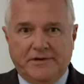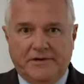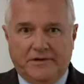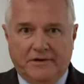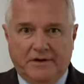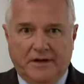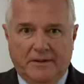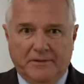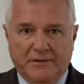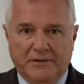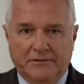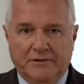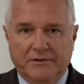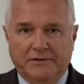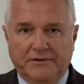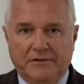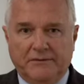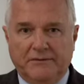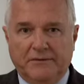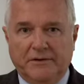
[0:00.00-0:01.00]
Turk. I'm a
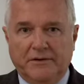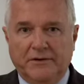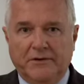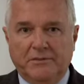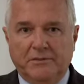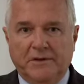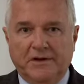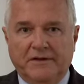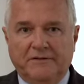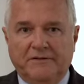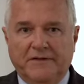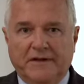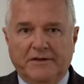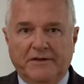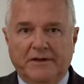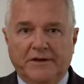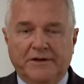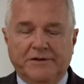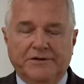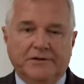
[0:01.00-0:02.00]
director of the Gold Money
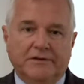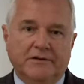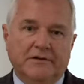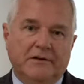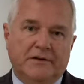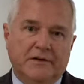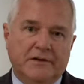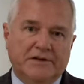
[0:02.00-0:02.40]
Foundation,